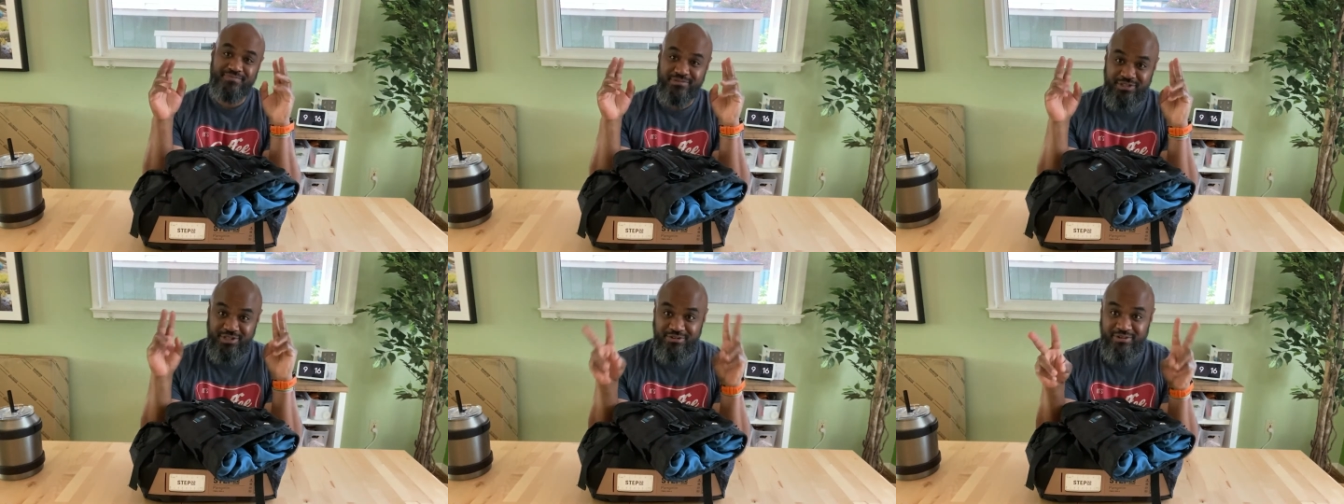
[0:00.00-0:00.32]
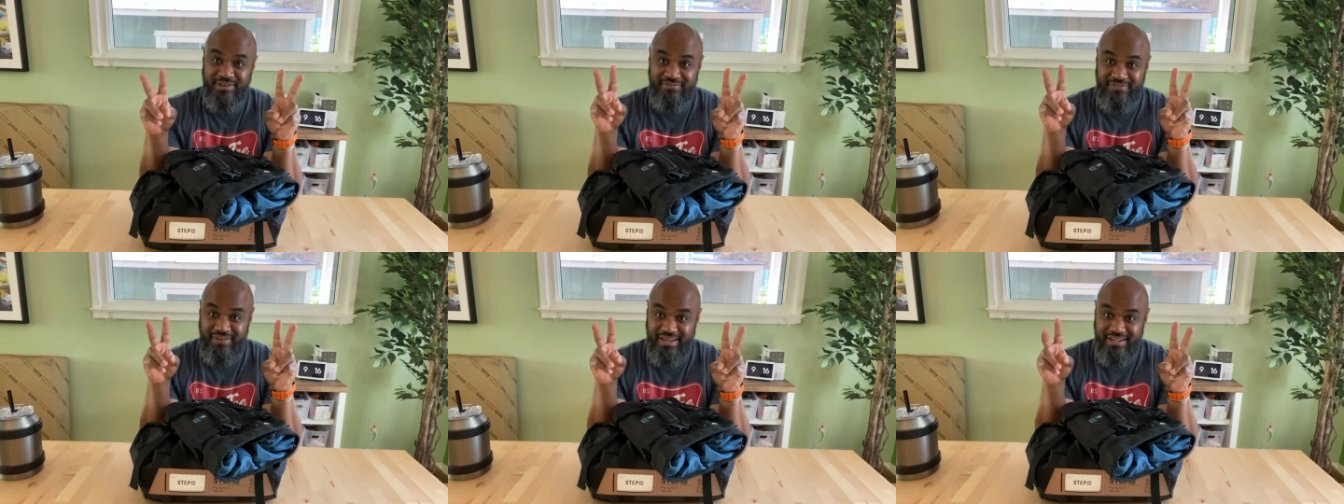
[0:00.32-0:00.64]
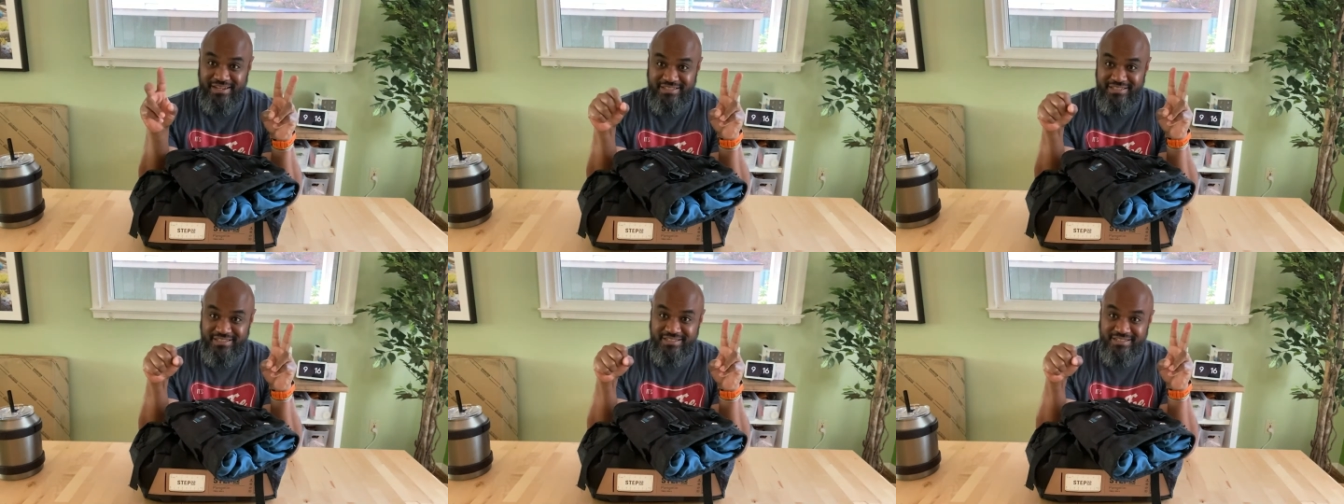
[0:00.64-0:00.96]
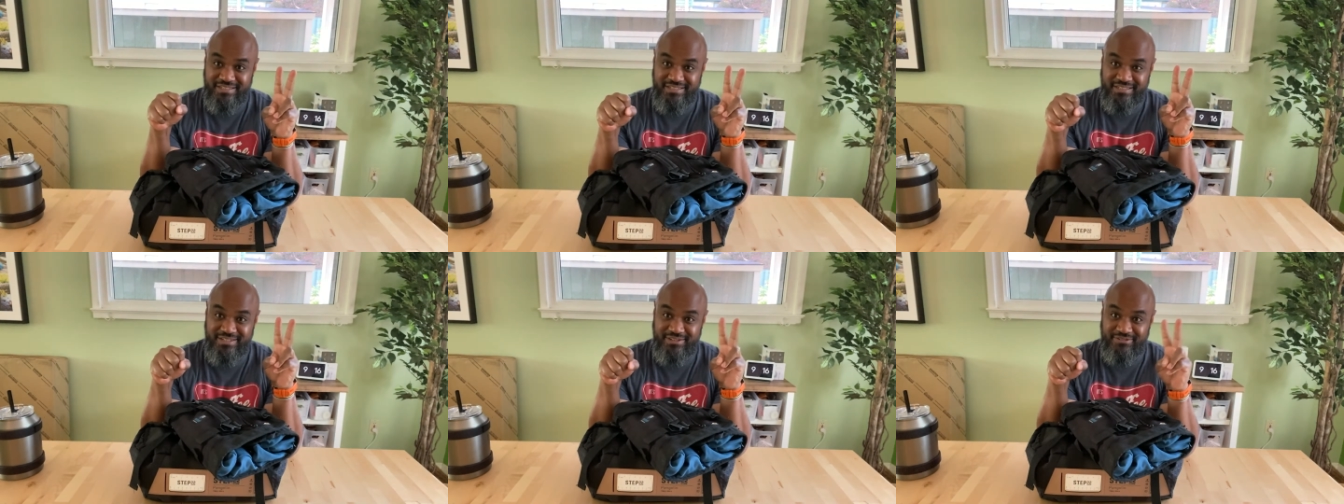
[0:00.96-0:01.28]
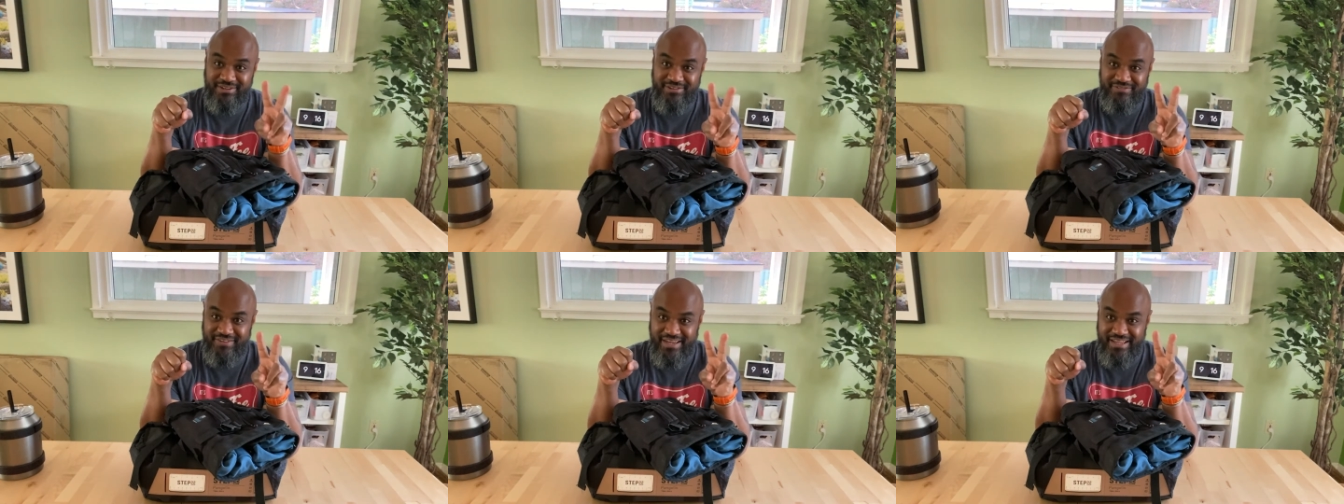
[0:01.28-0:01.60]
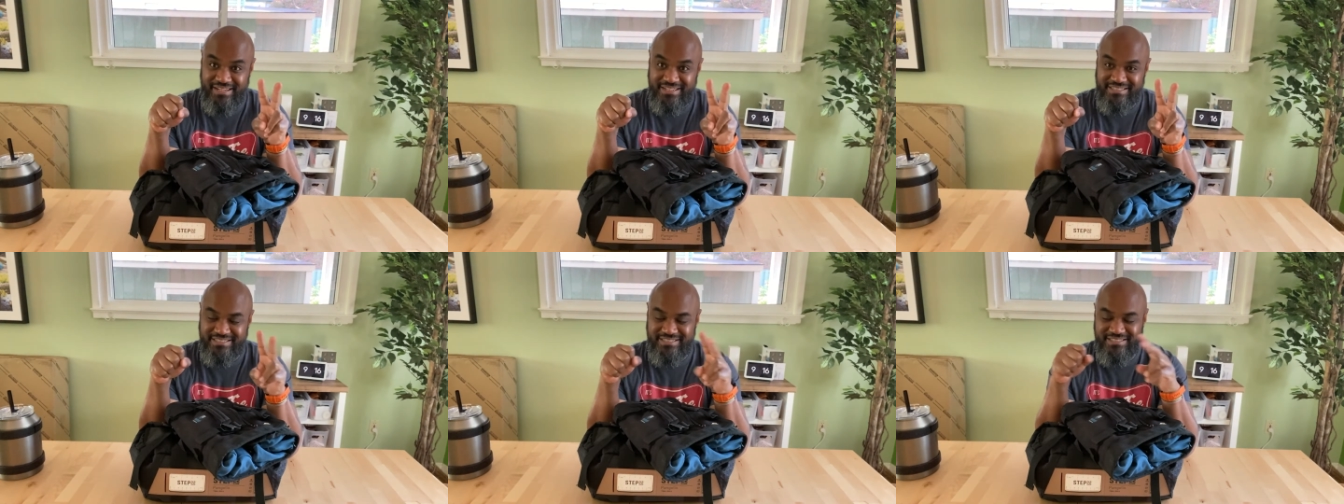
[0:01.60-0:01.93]
two
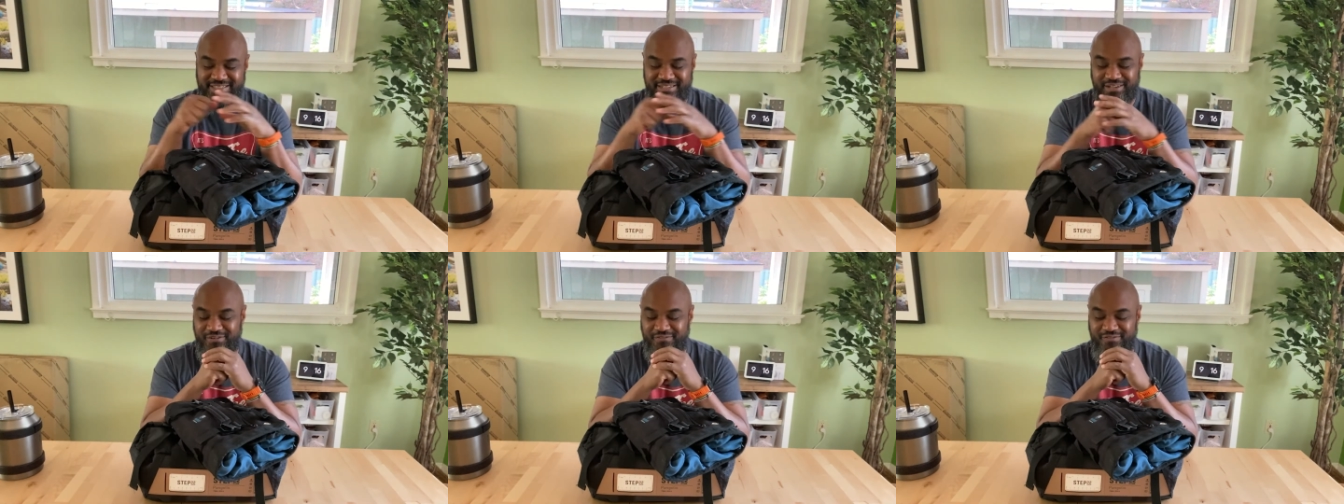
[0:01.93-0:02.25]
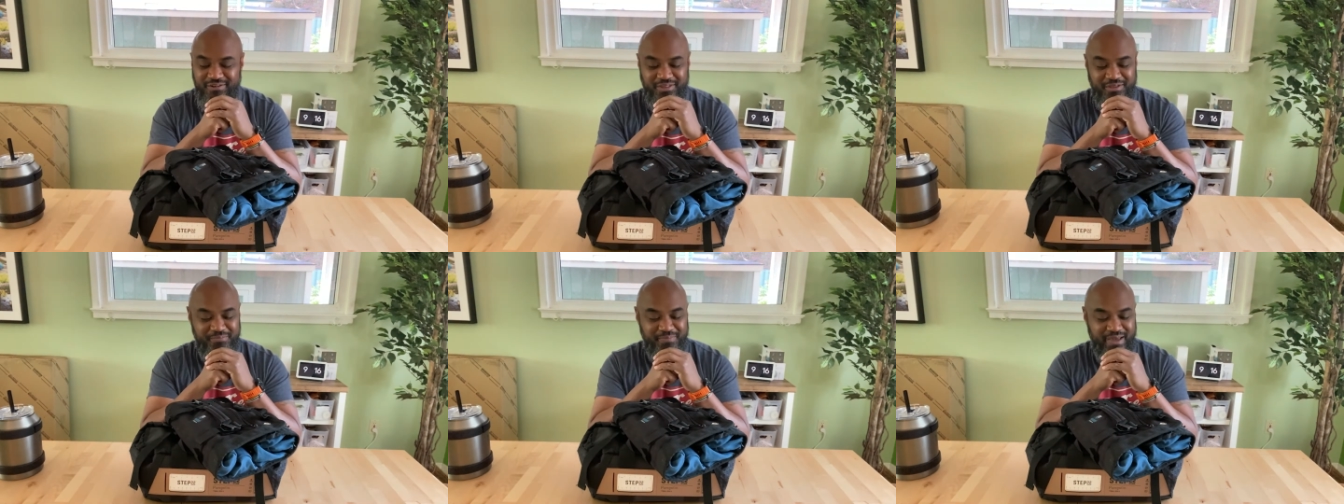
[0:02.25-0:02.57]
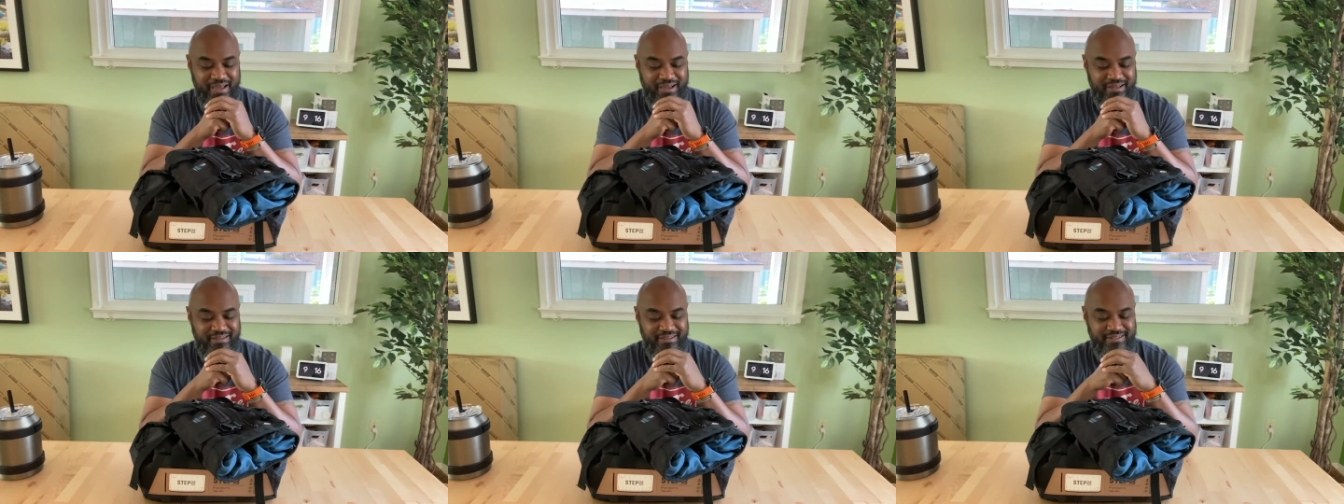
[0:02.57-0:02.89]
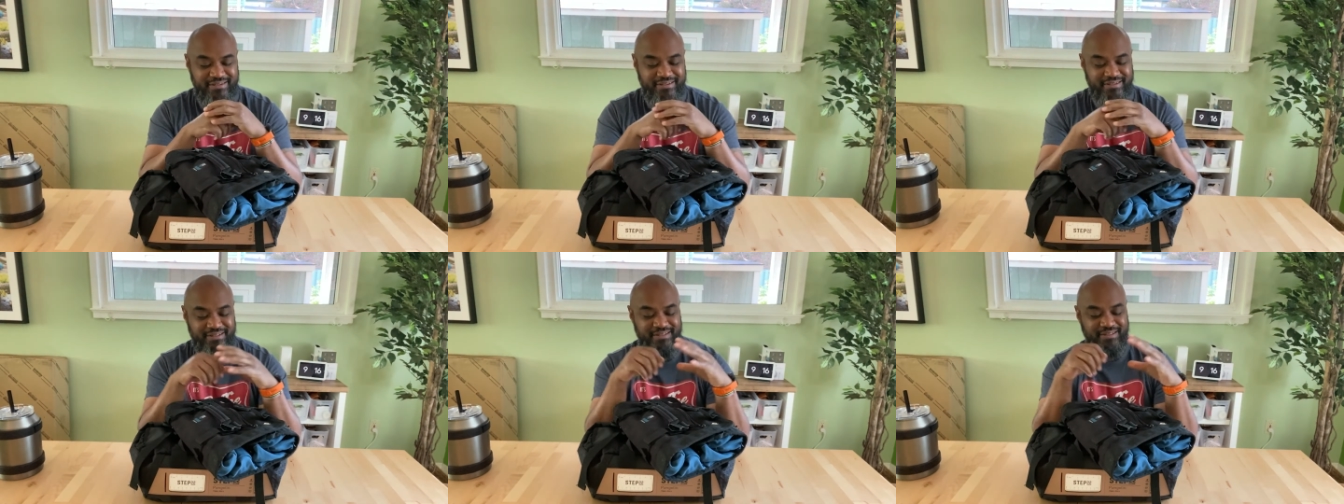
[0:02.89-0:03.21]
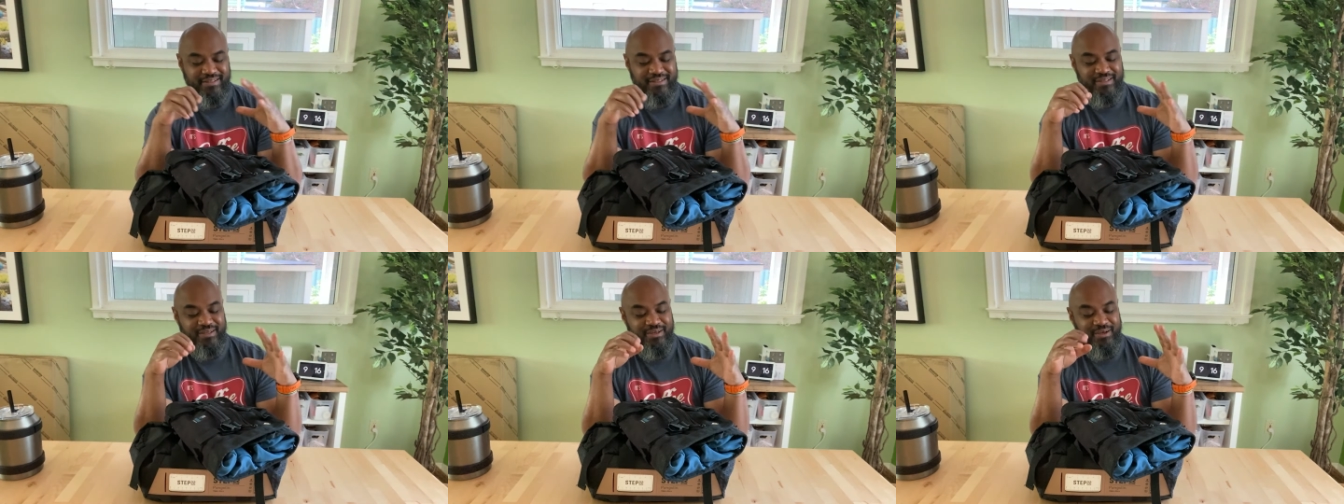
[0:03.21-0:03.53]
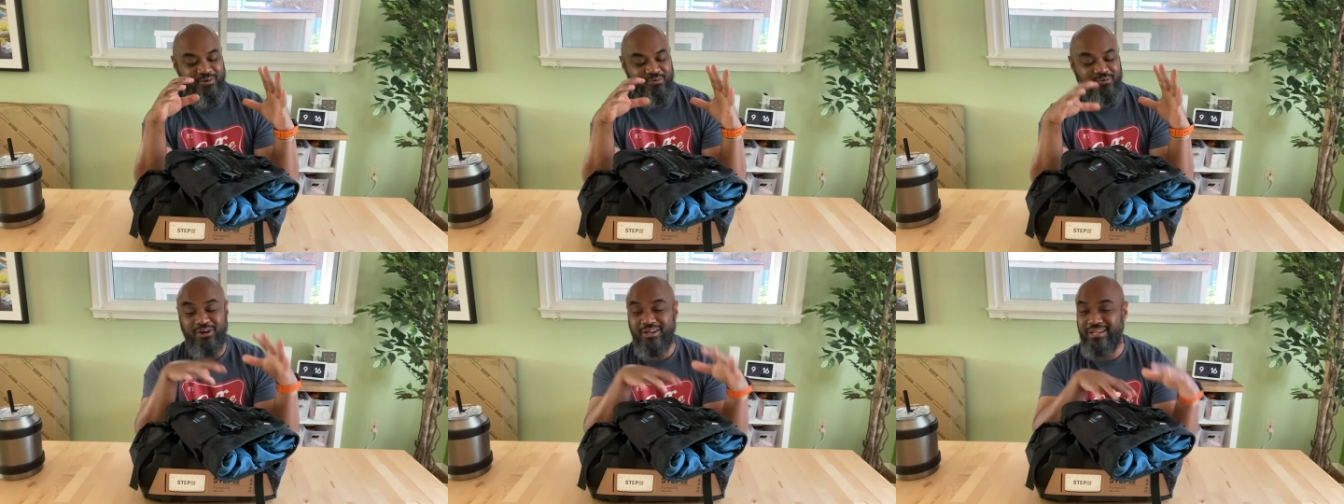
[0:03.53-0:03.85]
advantages over the Pangolin.
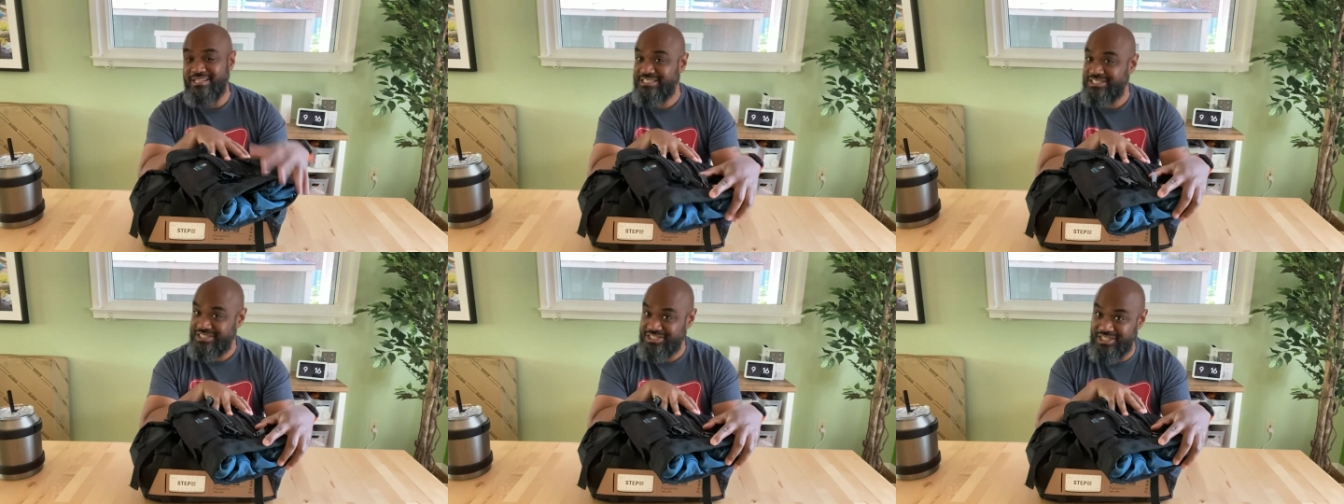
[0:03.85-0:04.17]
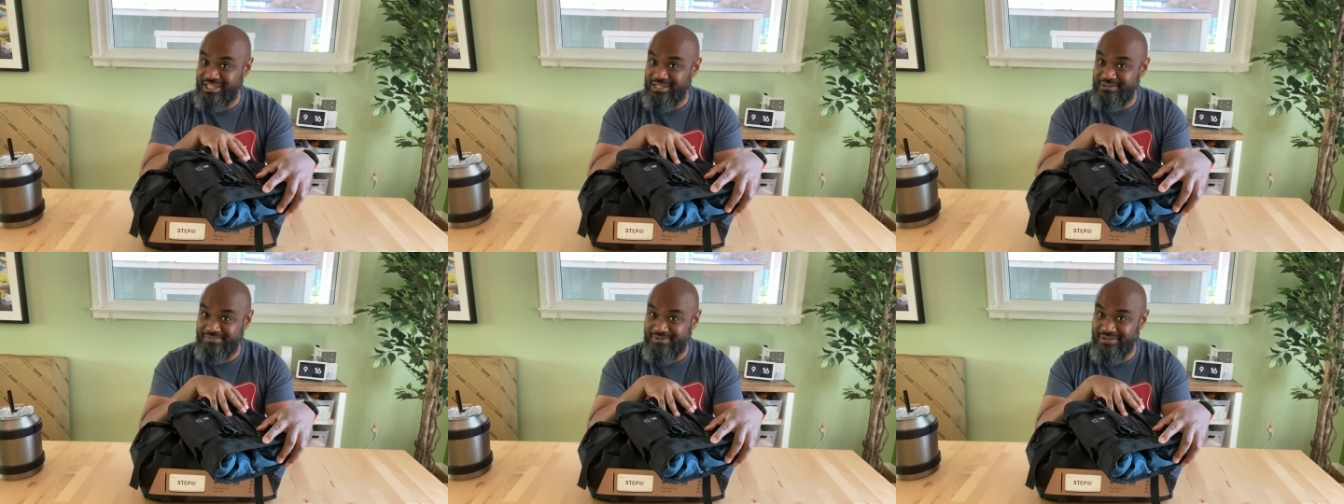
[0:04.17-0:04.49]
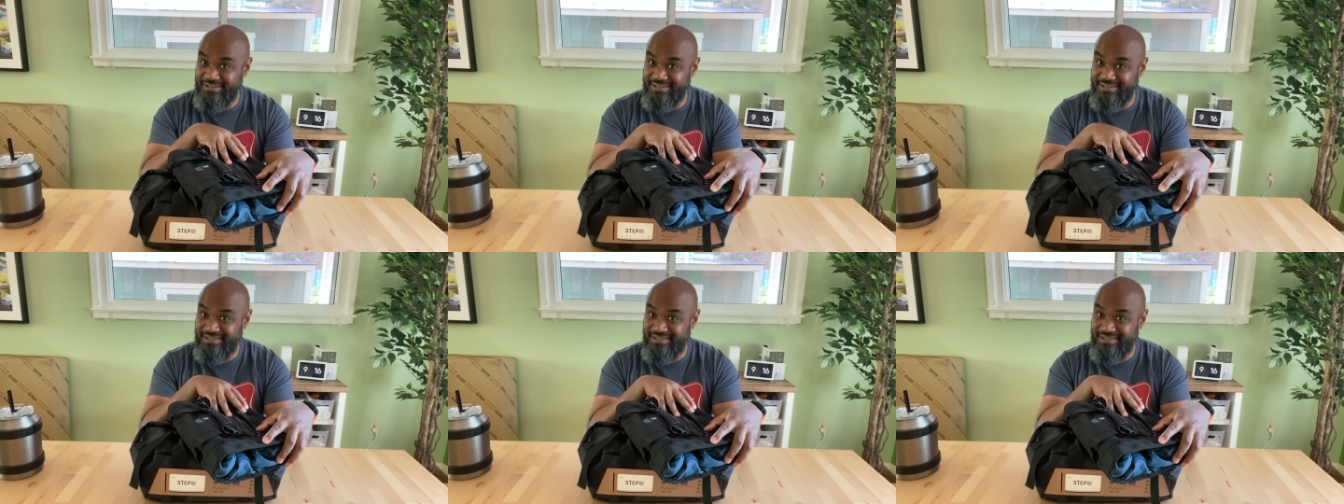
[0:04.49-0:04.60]
One, it's cheap,